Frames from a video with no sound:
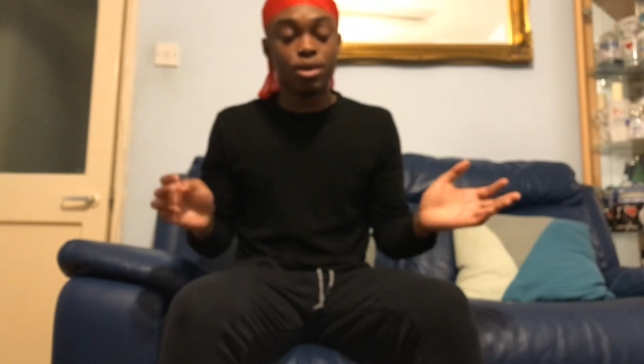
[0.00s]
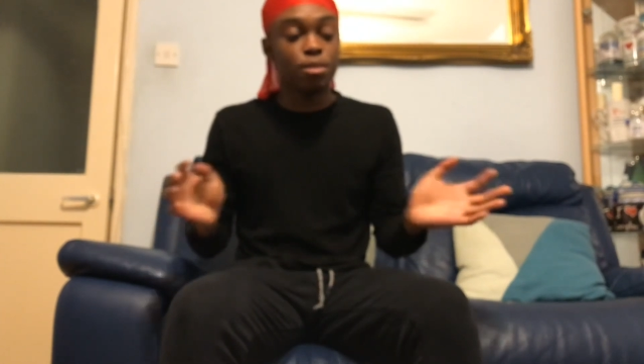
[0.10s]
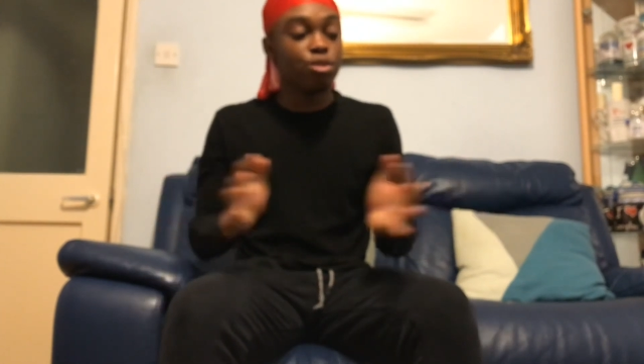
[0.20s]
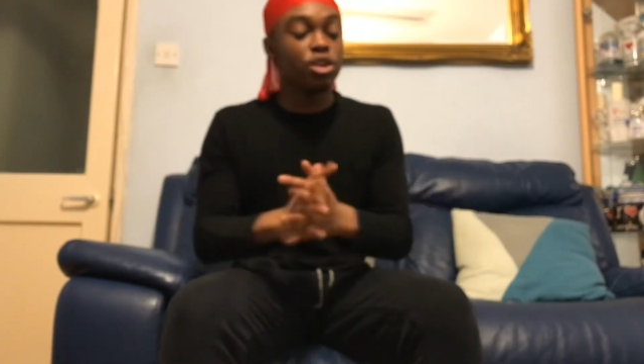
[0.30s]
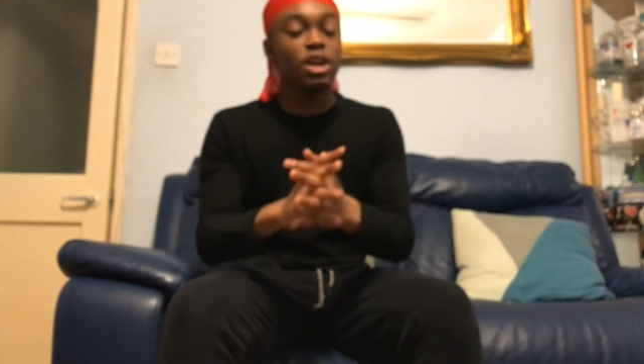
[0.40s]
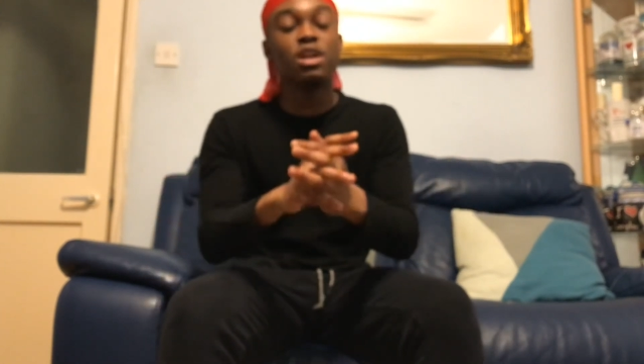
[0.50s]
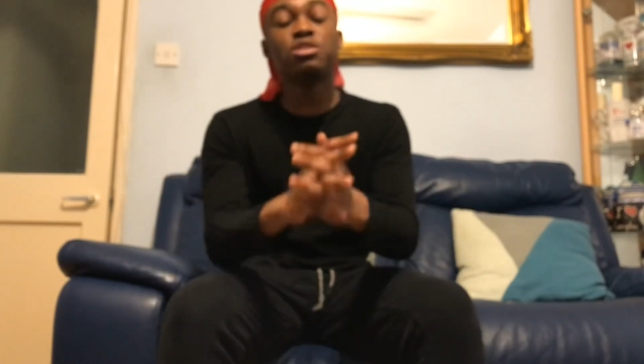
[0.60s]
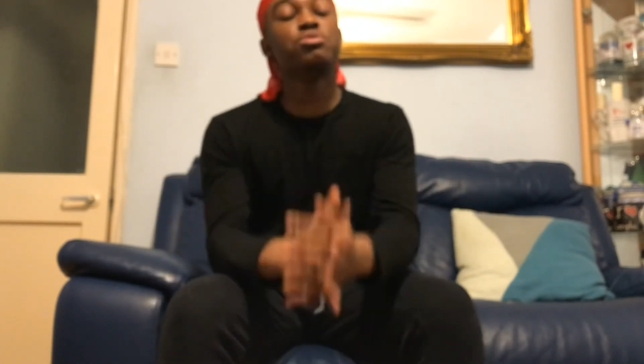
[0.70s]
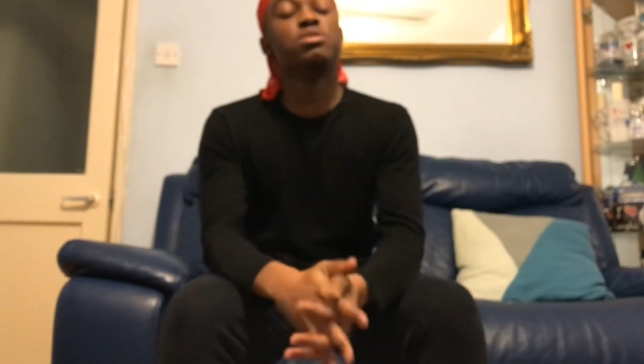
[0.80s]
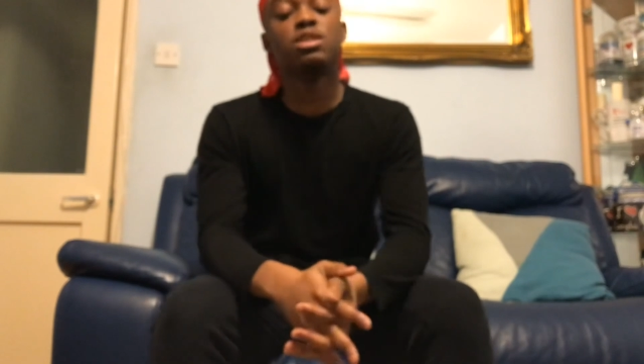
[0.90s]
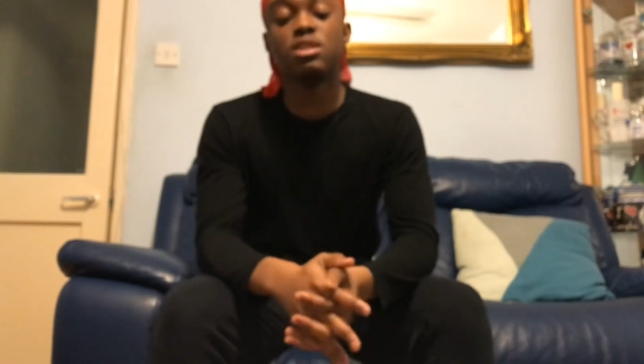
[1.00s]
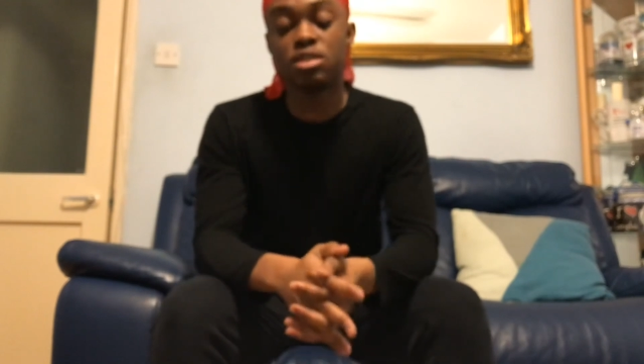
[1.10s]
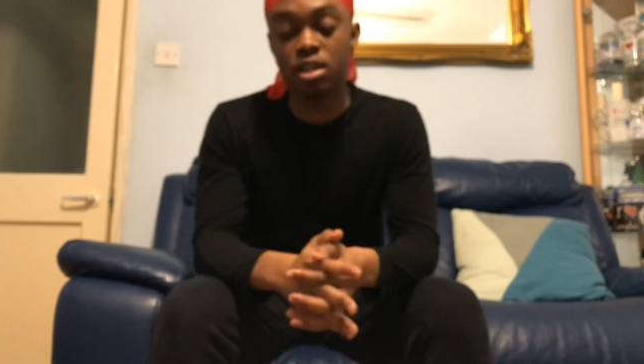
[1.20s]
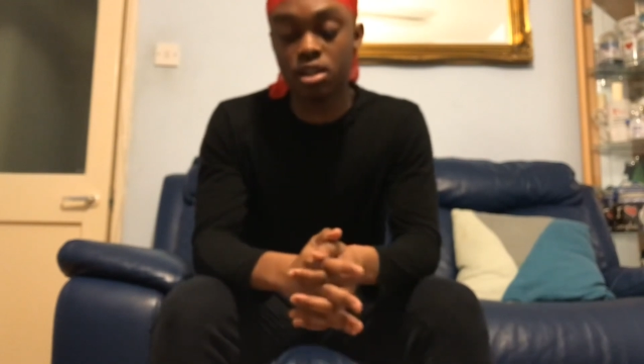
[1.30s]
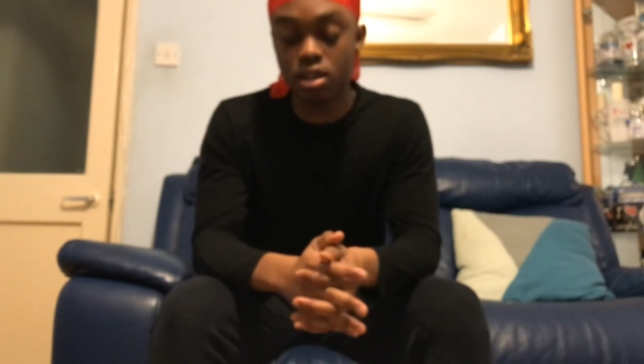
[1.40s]
But yeah, I just wanted to
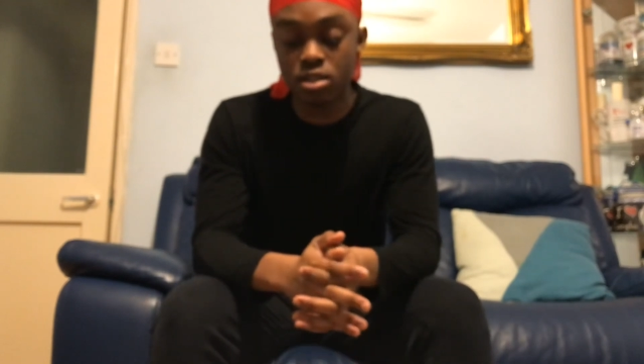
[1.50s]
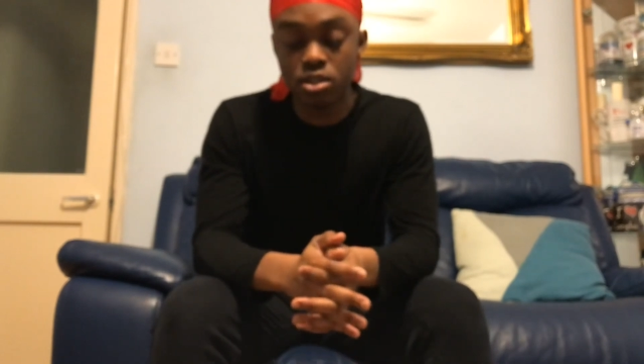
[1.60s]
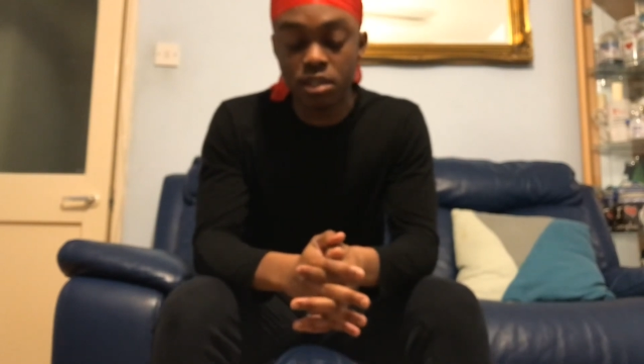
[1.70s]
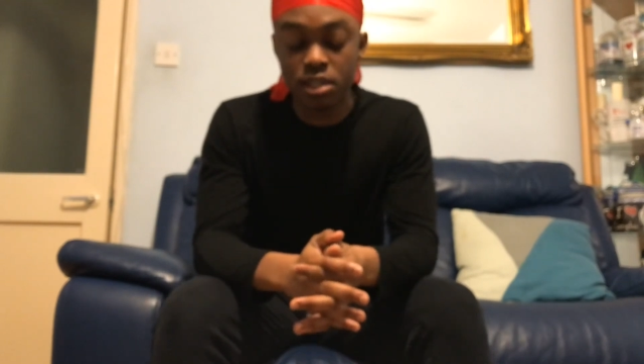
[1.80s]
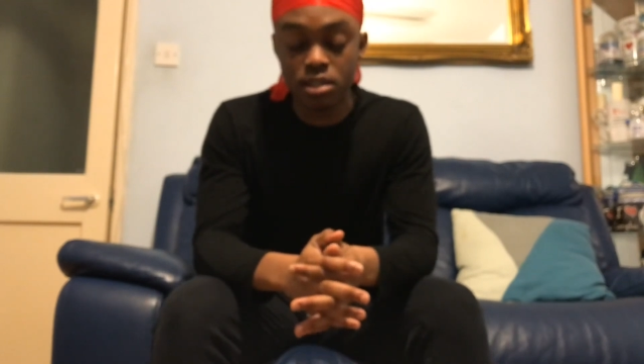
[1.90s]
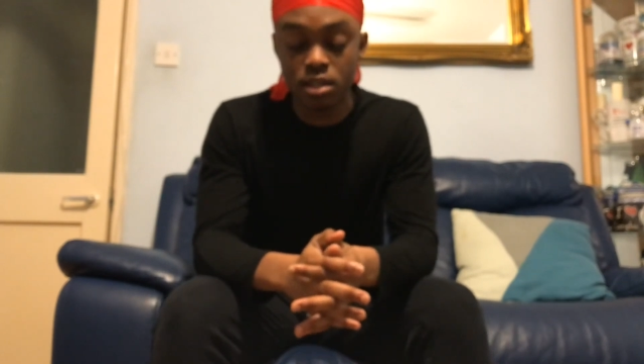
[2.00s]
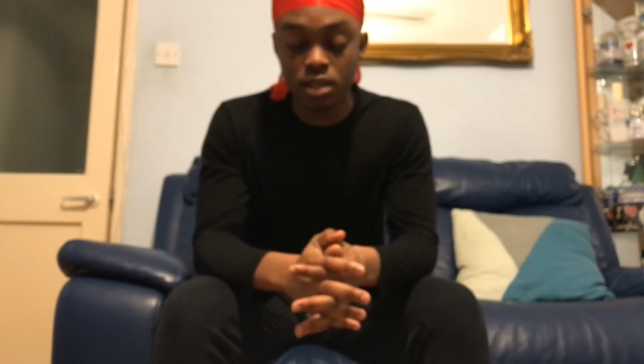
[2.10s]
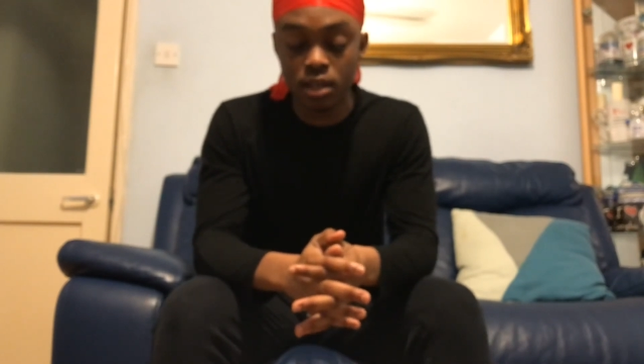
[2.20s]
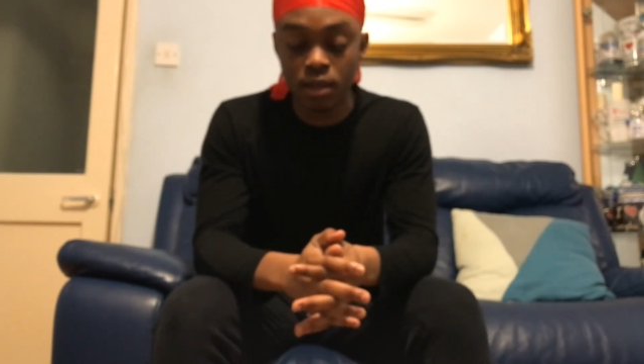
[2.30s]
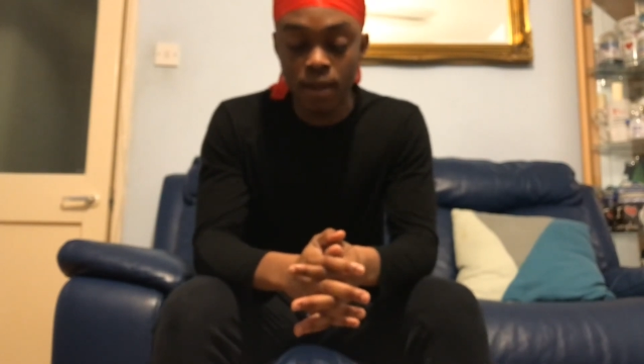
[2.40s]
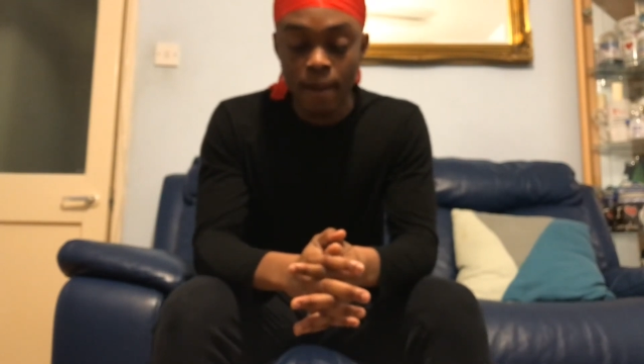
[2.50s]
say that to you guys today.